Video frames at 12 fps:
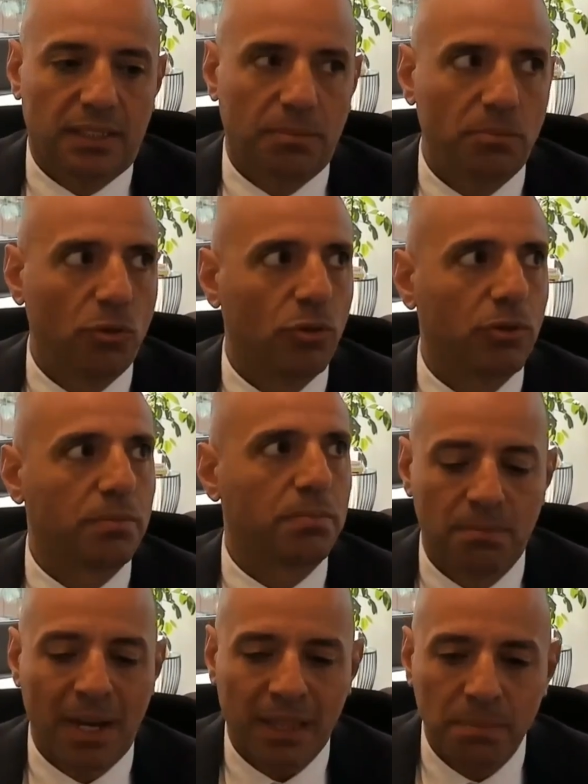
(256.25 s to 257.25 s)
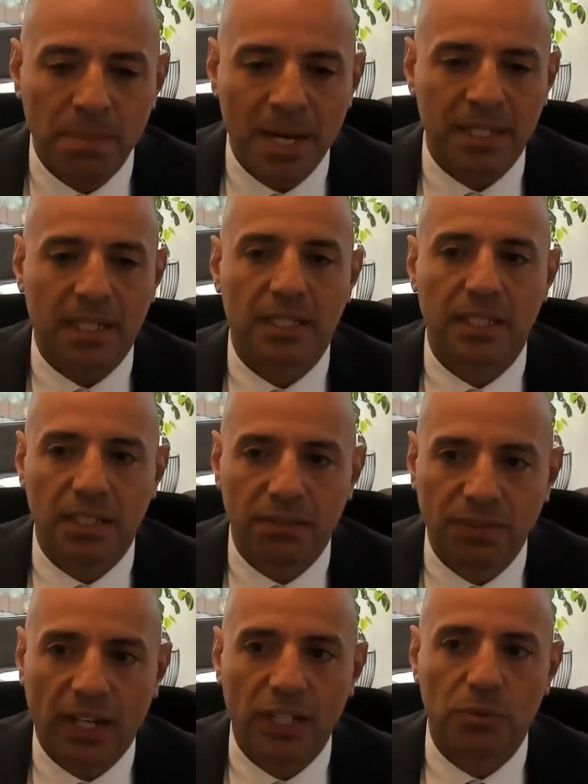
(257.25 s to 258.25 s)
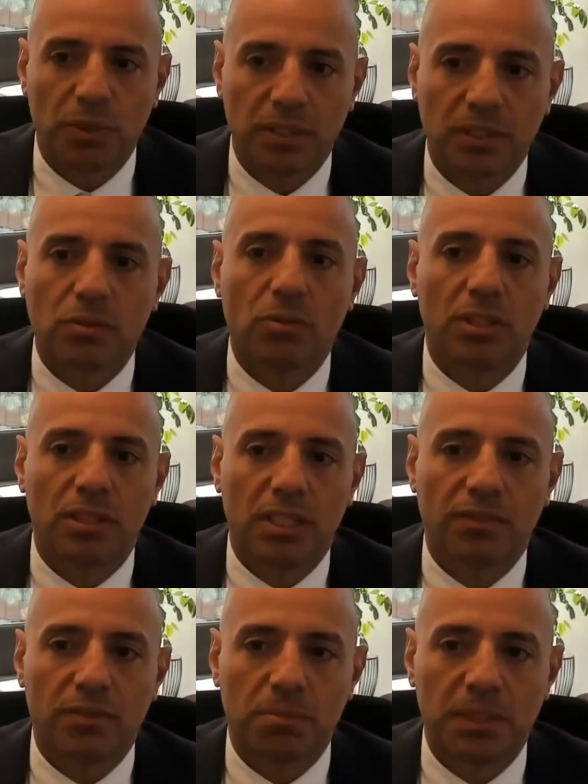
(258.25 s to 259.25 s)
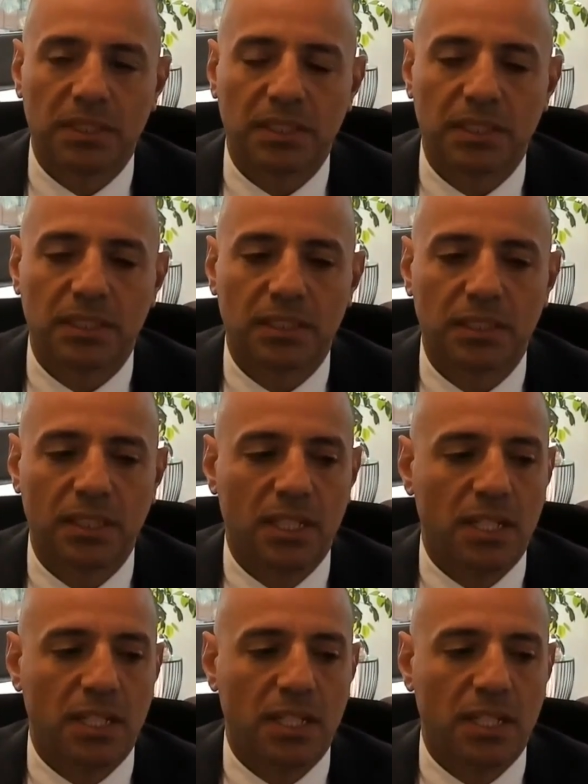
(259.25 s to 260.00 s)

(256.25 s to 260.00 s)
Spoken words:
to more mathematically evaluate the quality of a business.